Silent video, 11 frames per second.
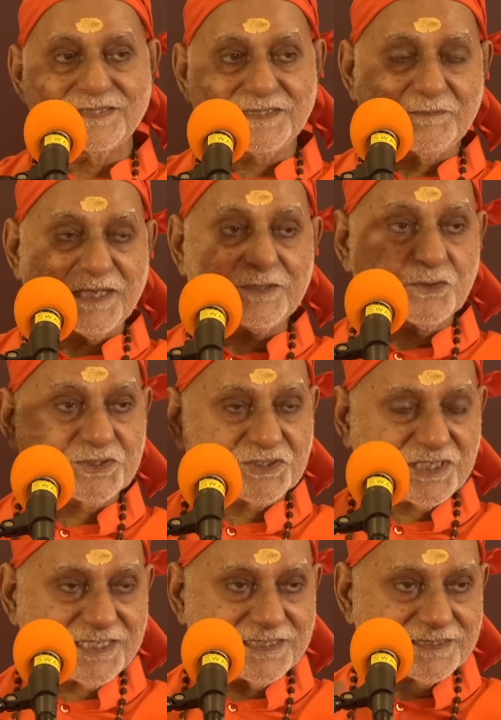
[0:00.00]
See, my
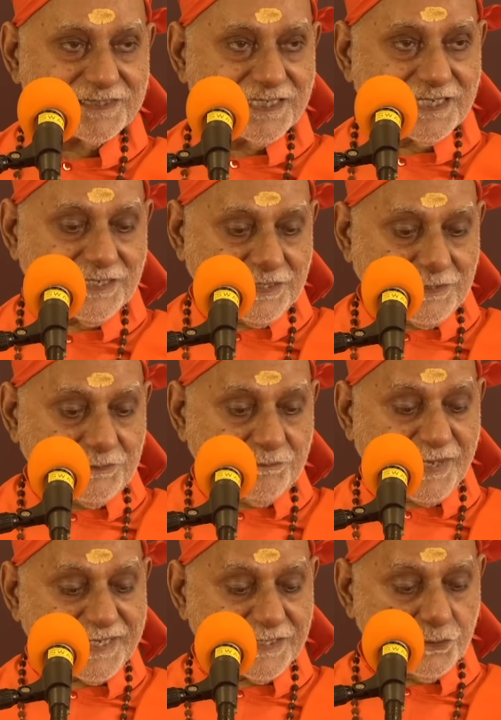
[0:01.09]
question is,
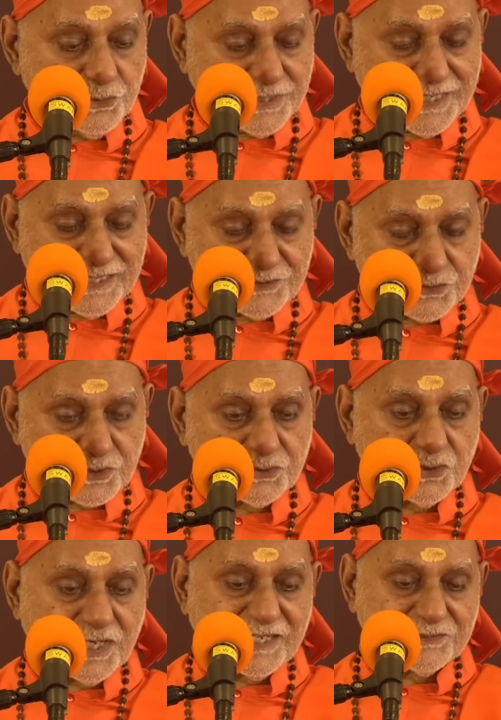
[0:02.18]
by looking at
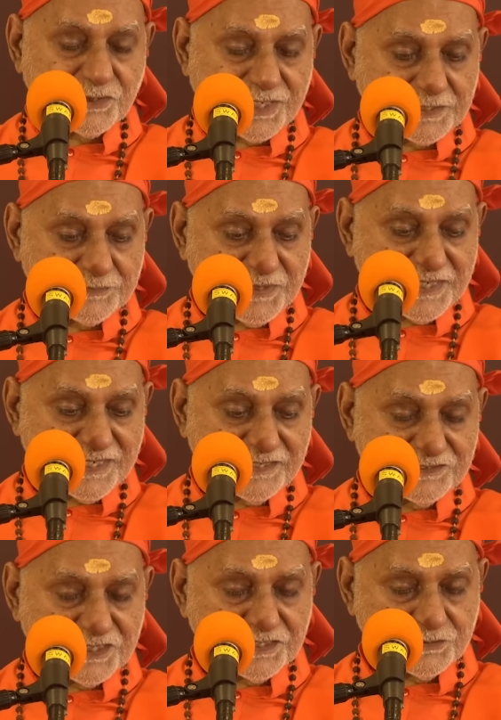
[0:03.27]
sukha-dukkhas or
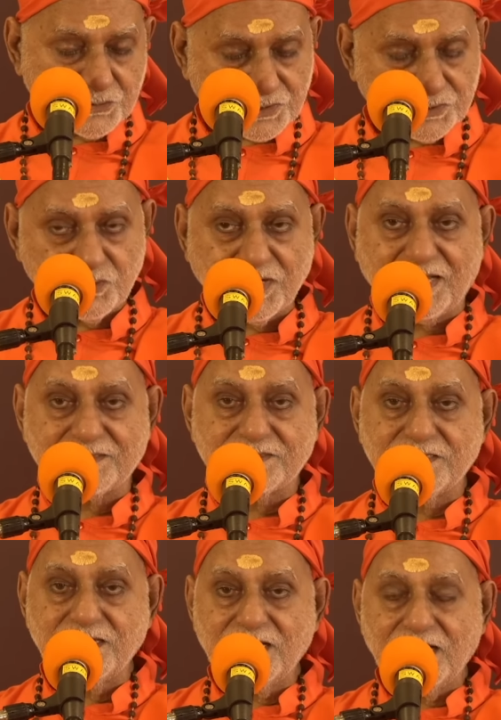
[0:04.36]
experiencing
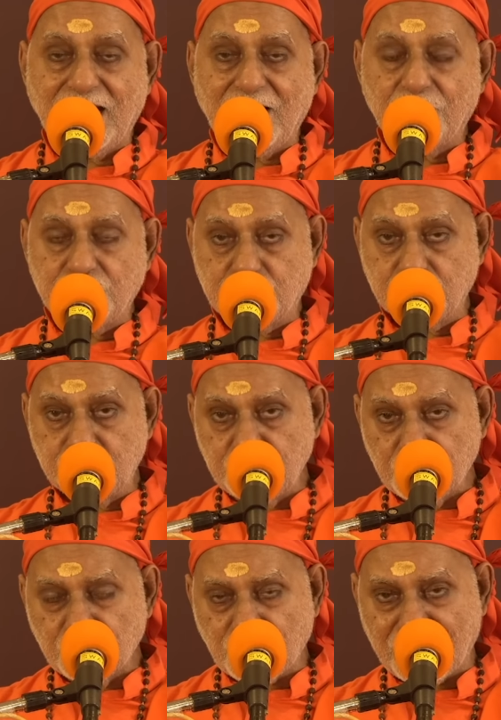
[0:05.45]
sukha-dukkhas, should
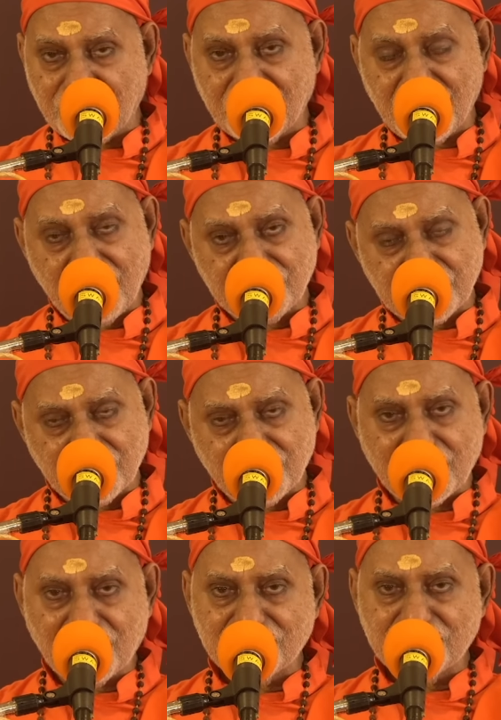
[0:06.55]
you run after
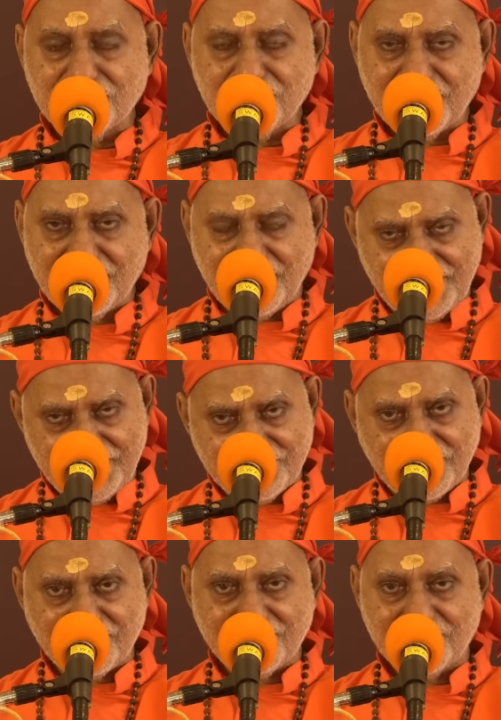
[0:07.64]
one of them and
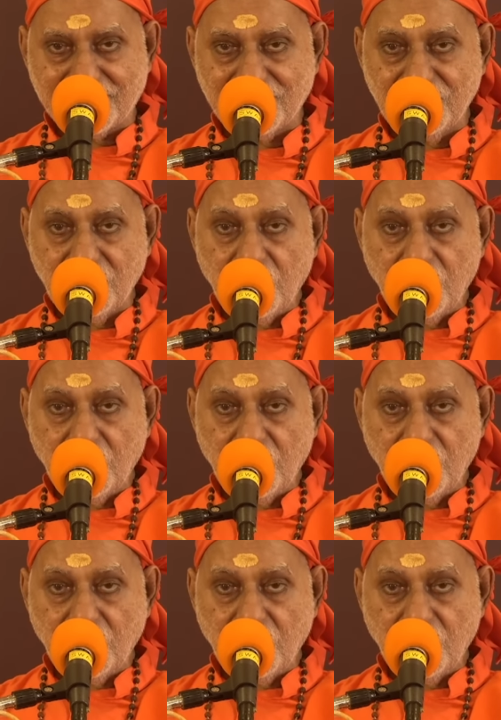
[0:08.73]
hate another,